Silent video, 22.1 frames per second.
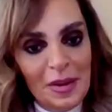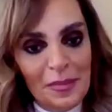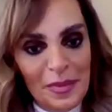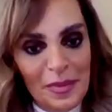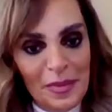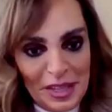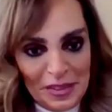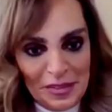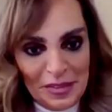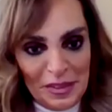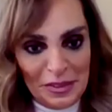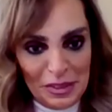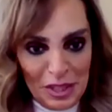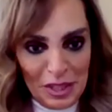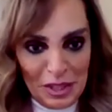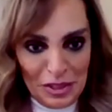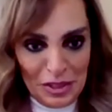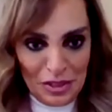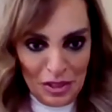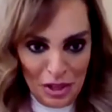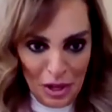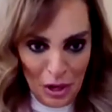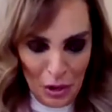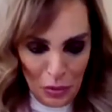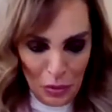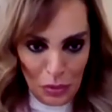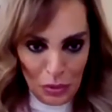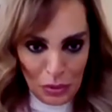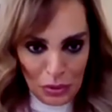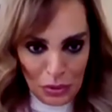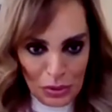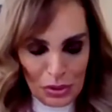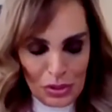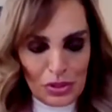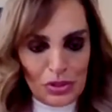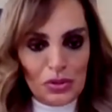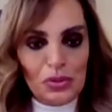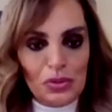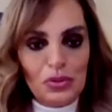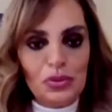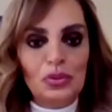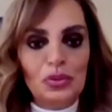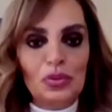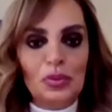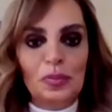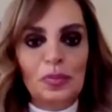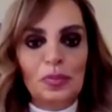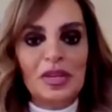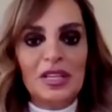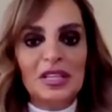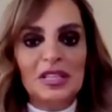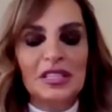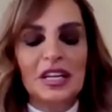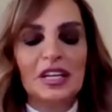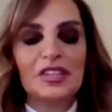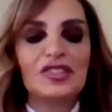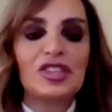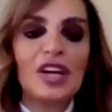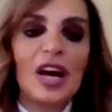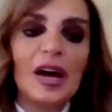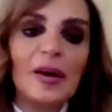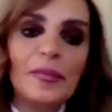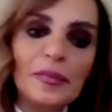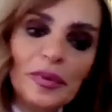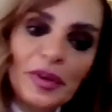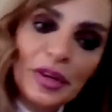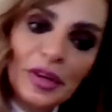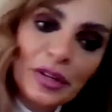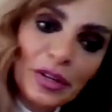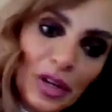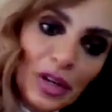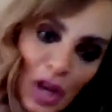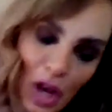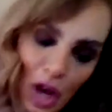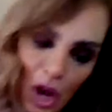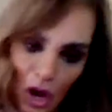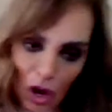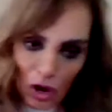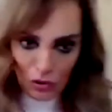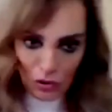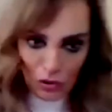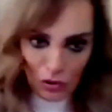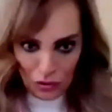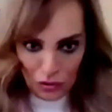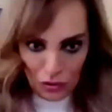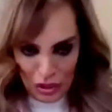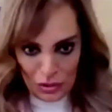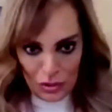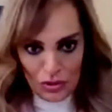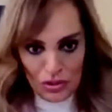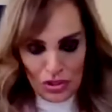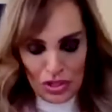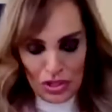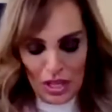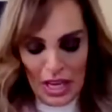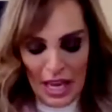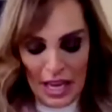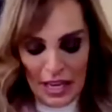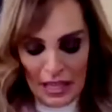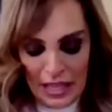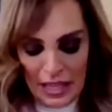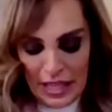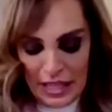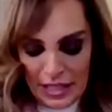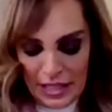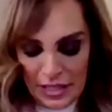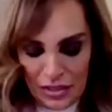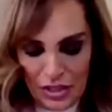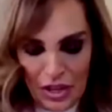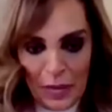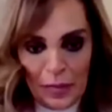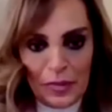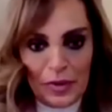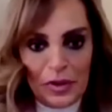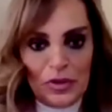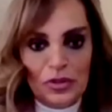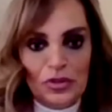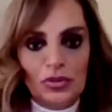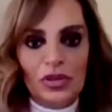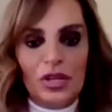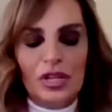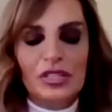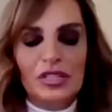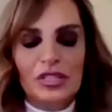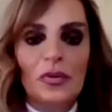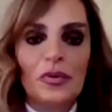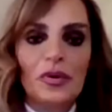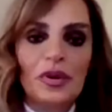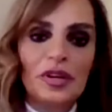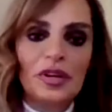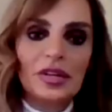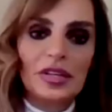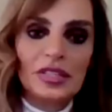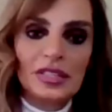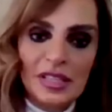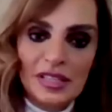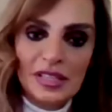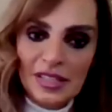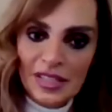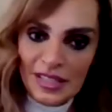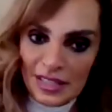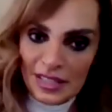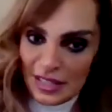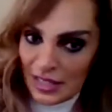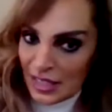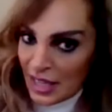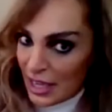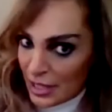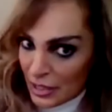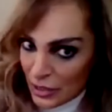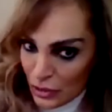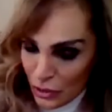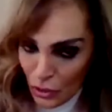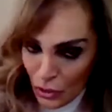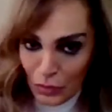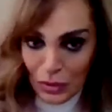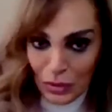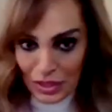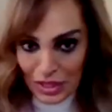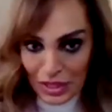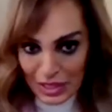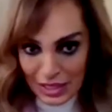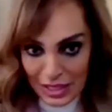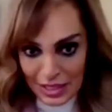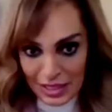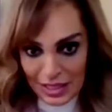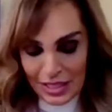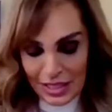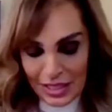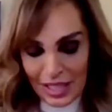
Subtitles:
Merck Foundation awards to be the champion of social and health champion to raise awareness and sensitize communities.